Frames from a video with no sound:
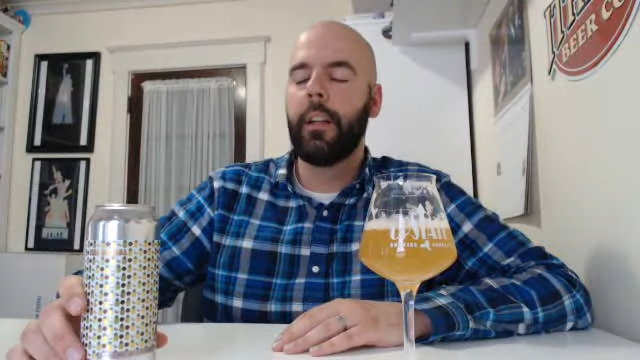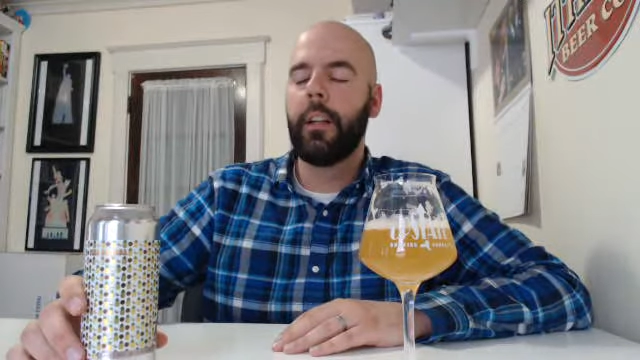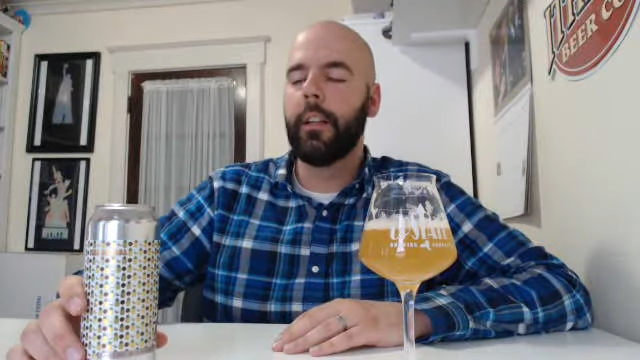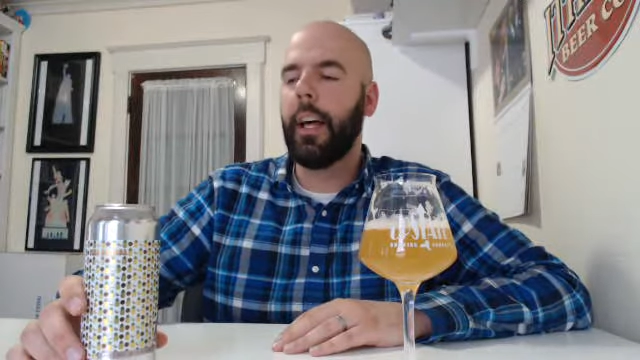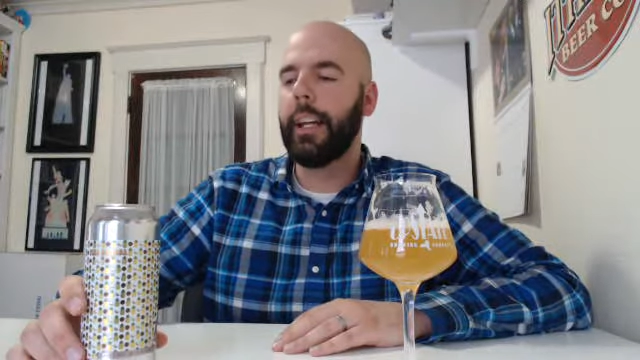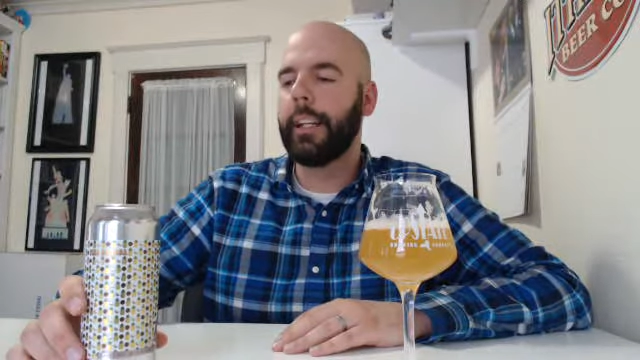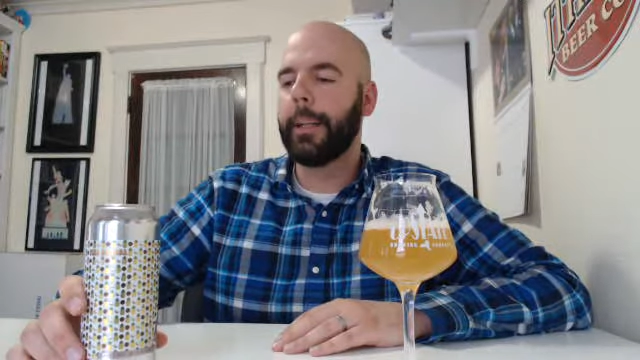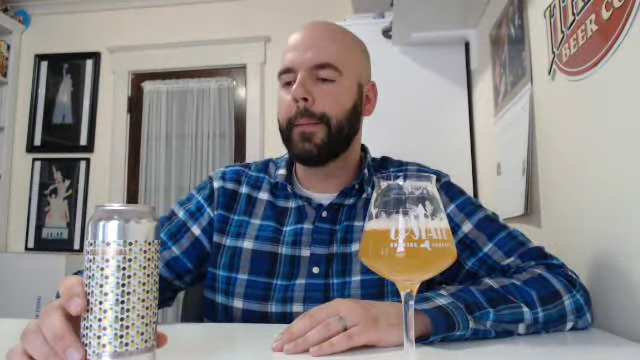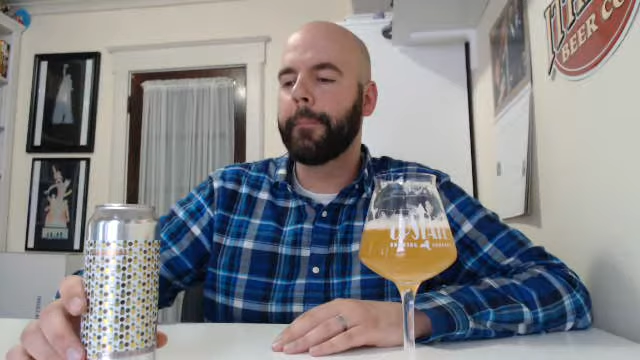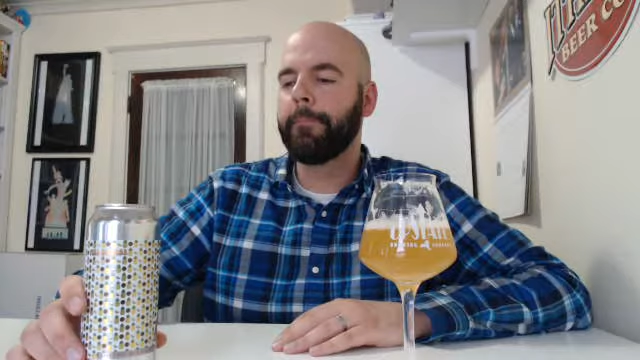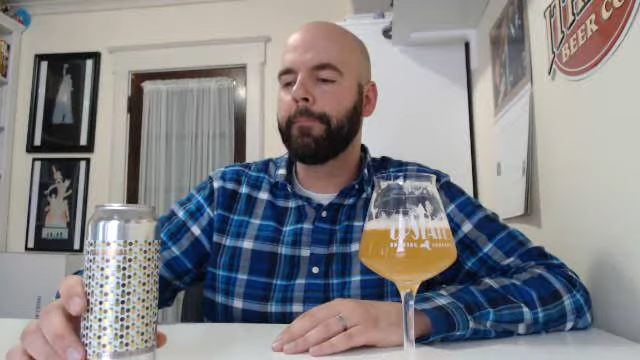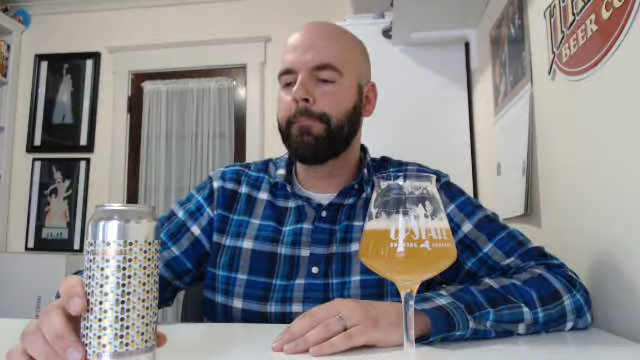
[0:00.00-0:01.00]
Like
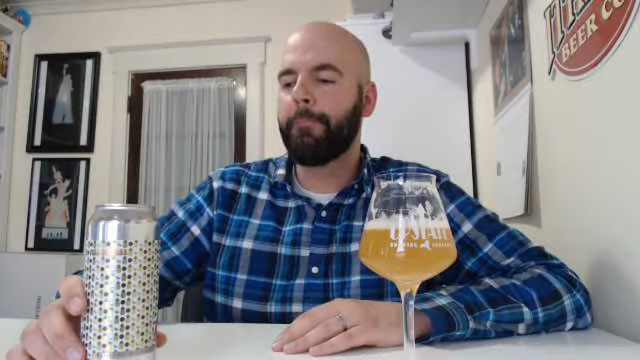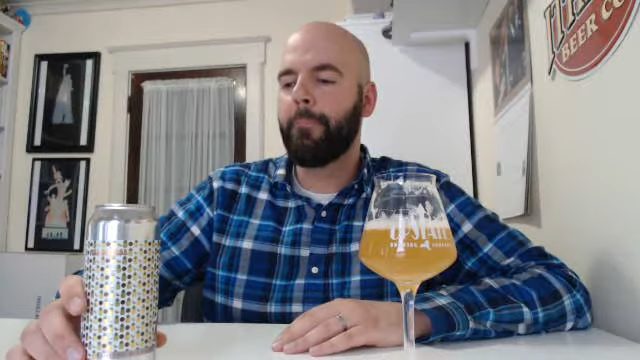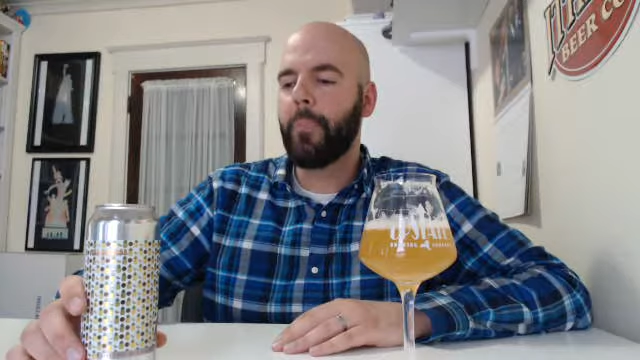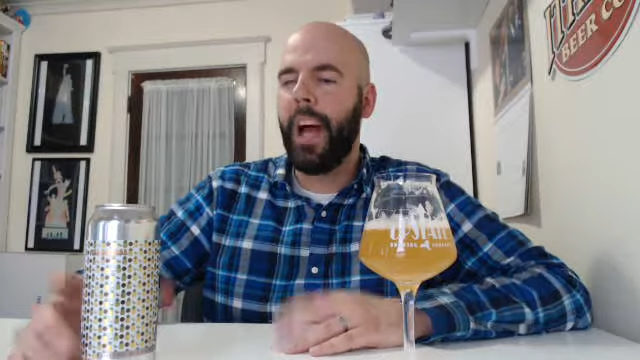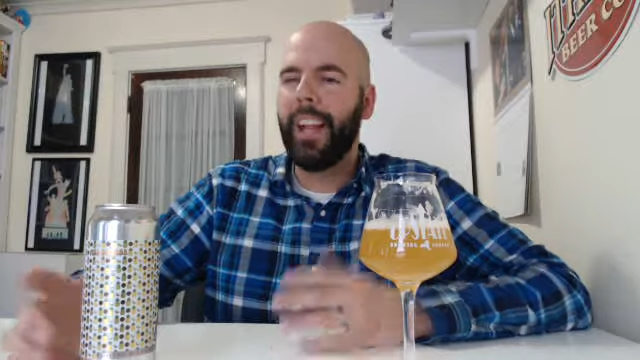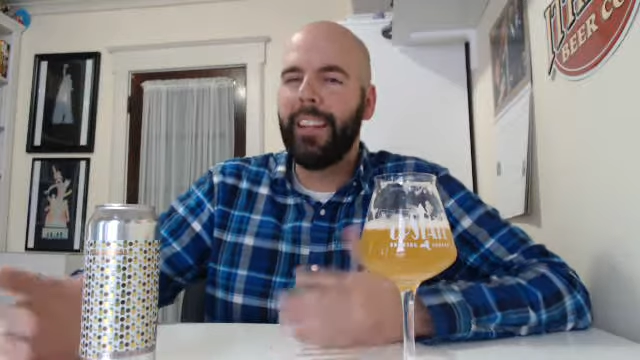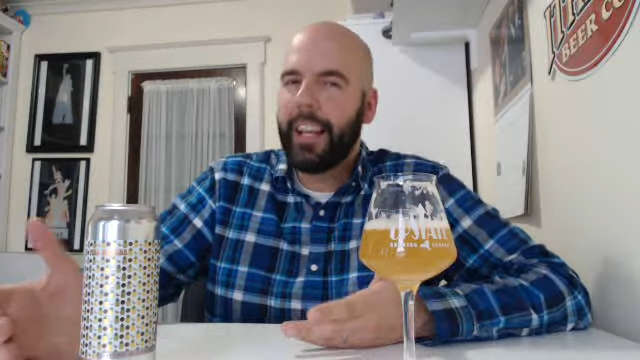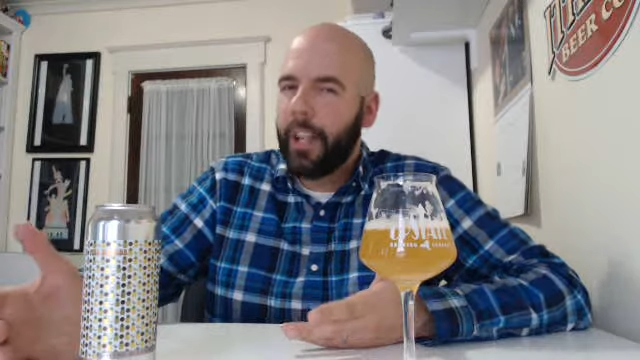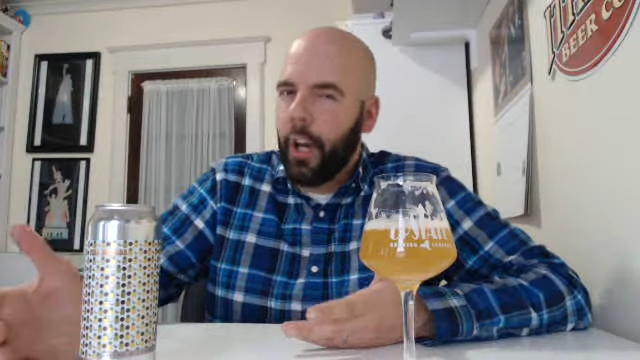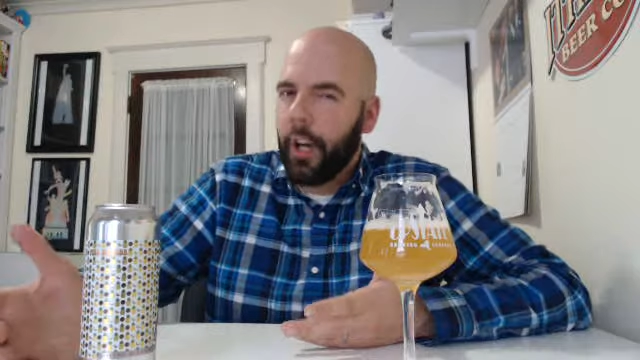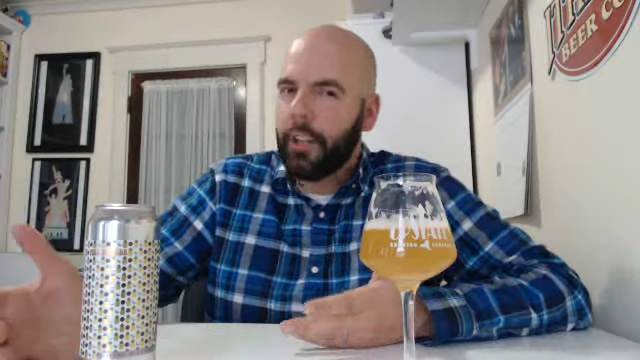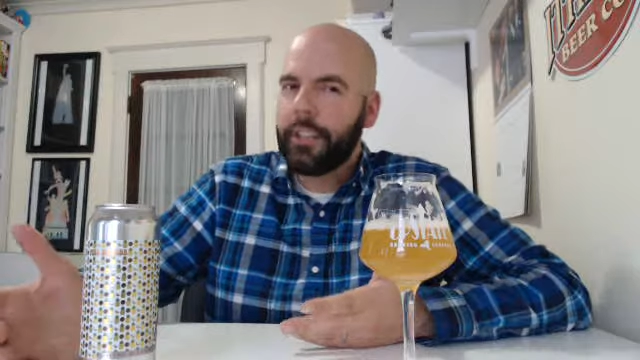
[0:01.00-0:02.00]
I like
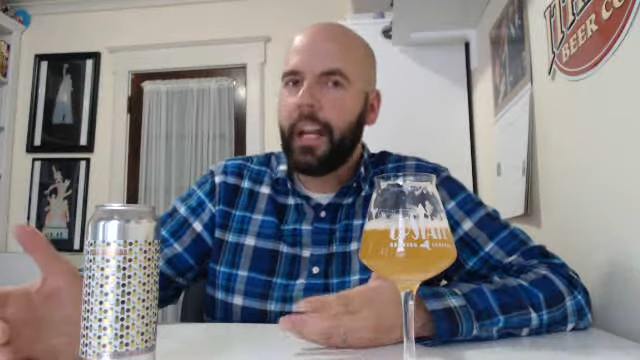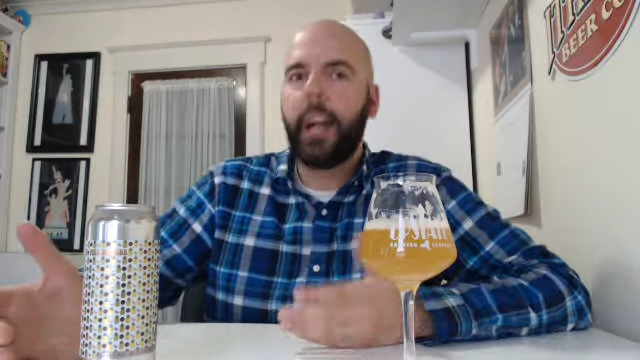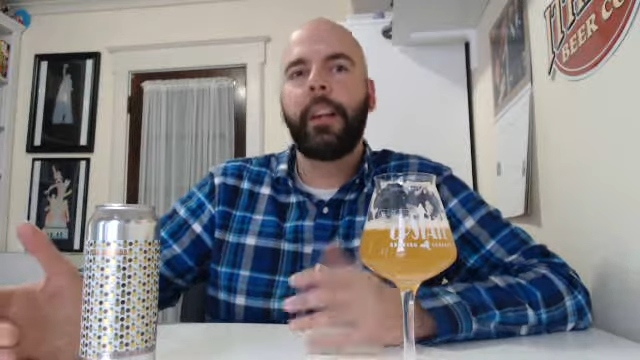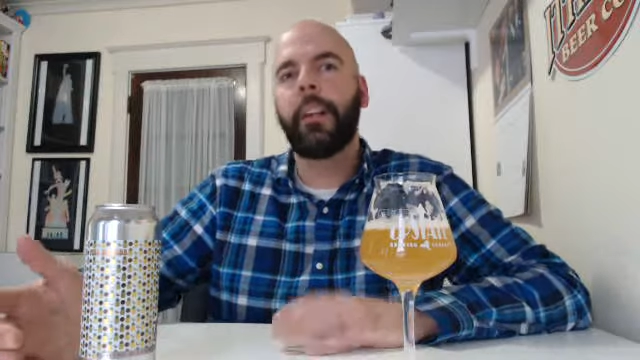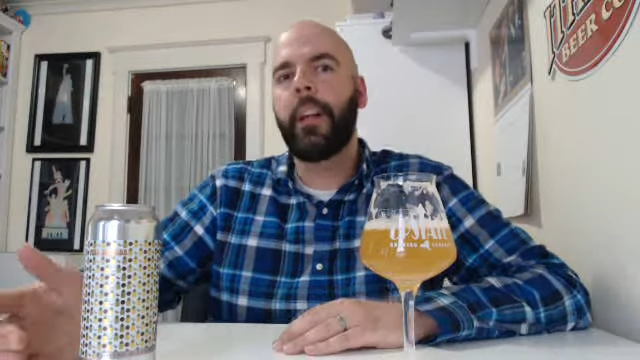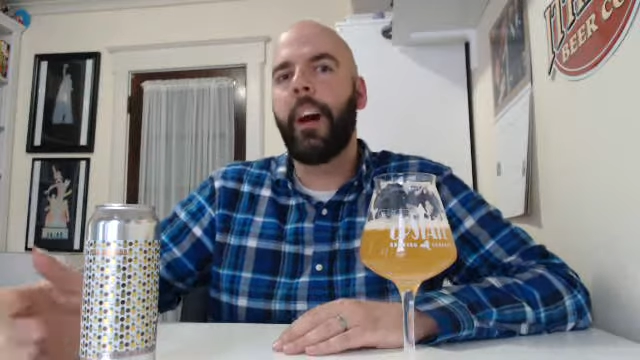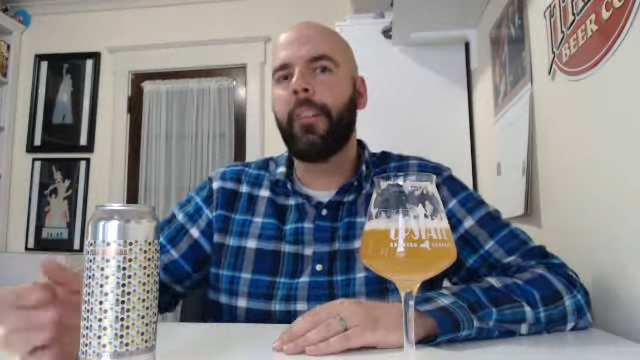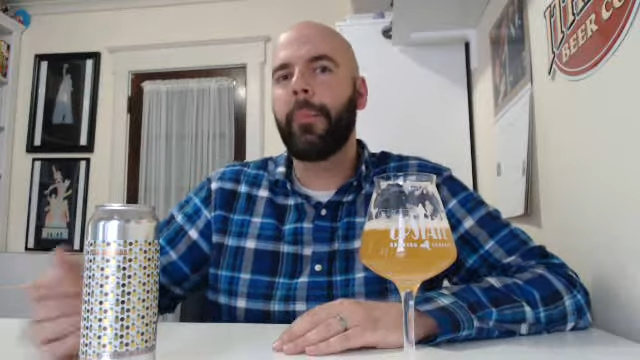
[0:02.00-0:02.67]
hard cider enough,